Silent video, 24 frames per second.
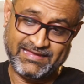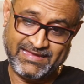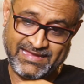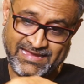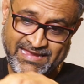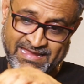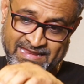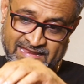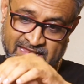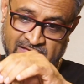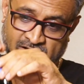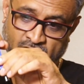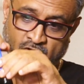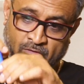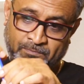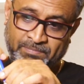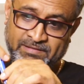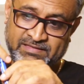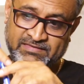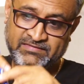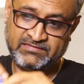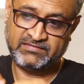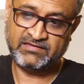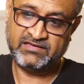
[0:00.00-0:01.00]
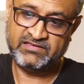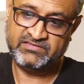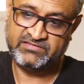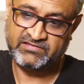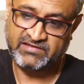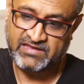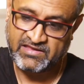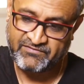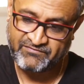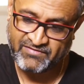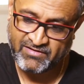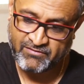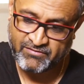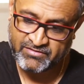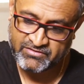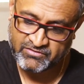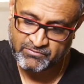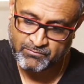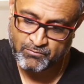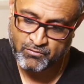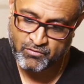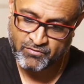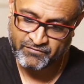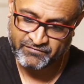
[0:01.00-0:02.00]
in open surgery, if I want to
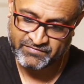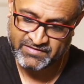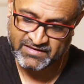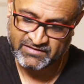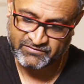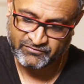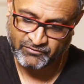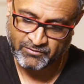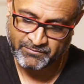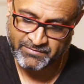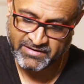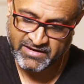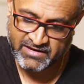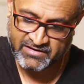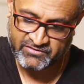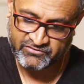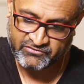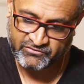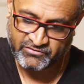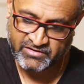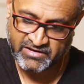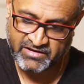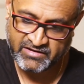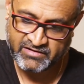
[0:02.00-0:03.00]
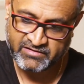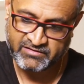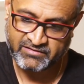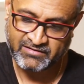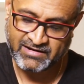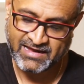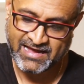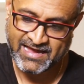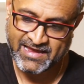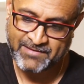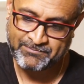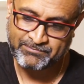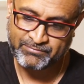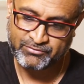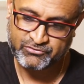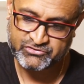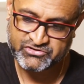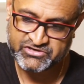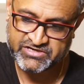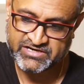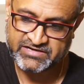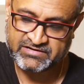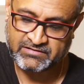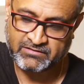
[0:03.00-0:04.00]
move this from here to here, I
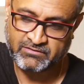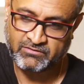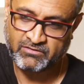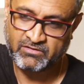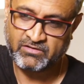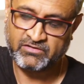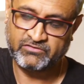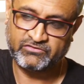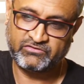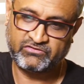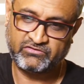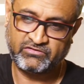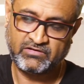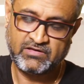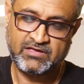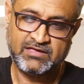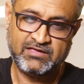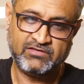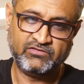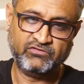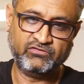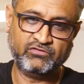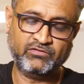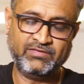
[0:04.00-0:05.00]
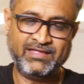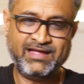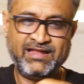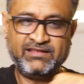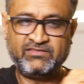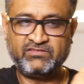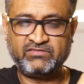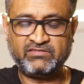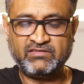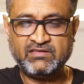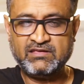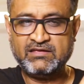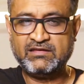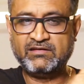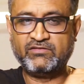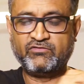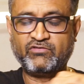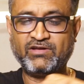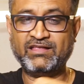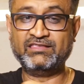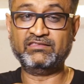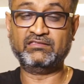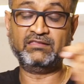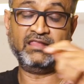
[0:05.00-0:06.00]
push it across. So that's
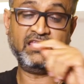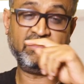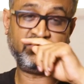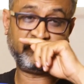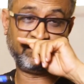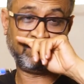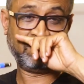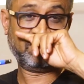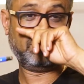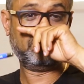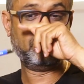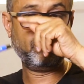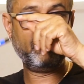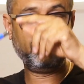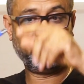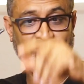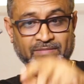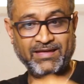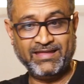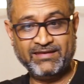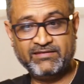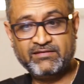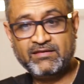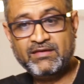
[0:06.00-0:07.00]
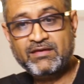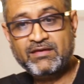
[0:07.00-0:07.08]
translational movement.